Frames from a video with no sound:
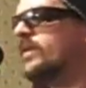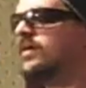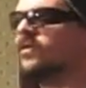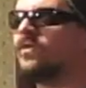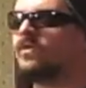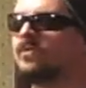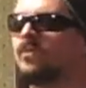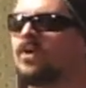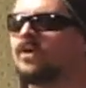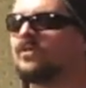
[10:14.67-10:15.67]
when you go to
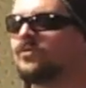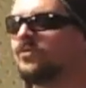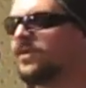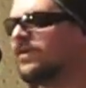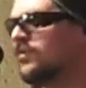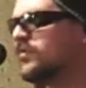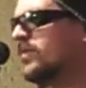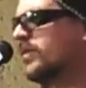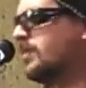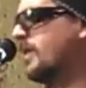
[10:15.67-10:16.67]
Waterloo, bring your own
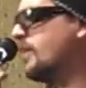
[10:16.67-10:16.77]
toilet